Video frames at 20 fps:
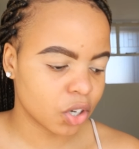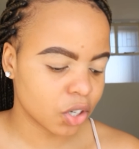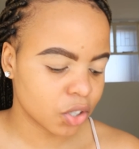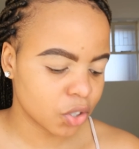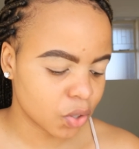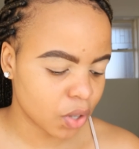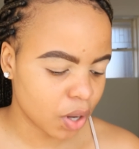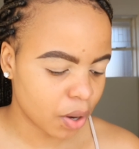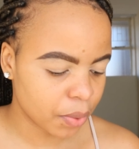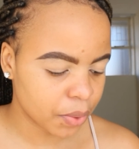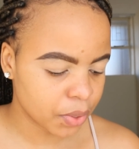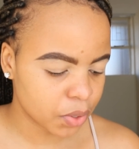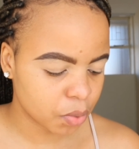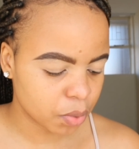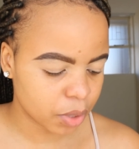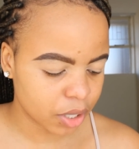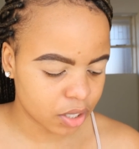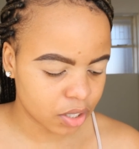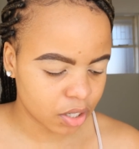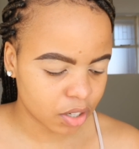so I was
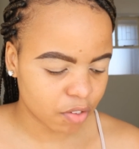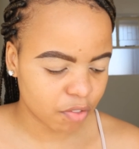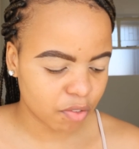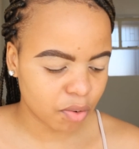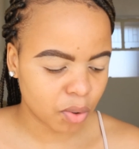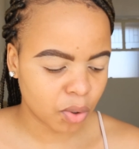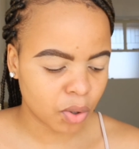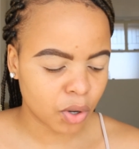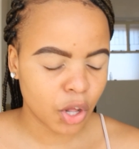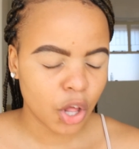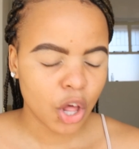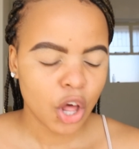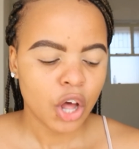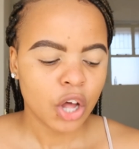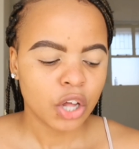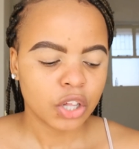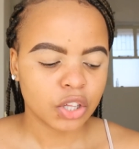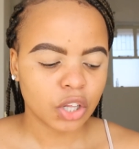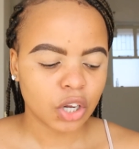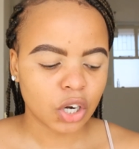waiting for
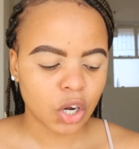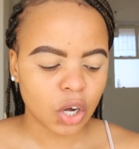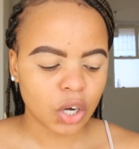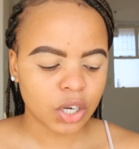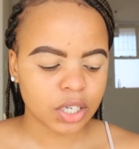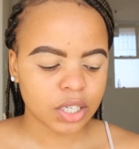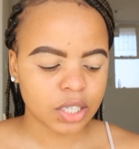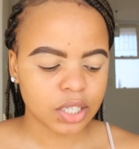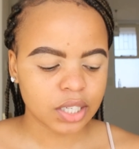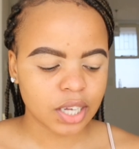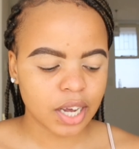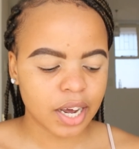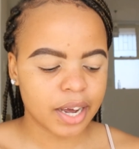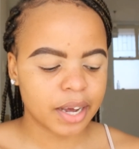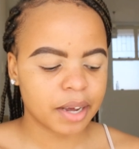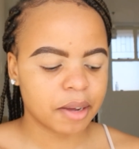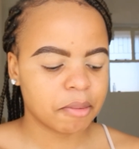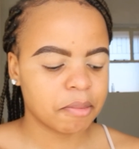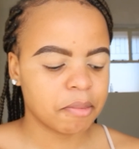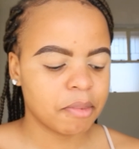the longest
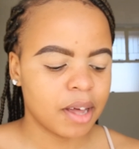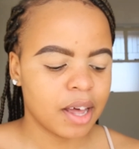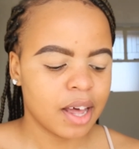time,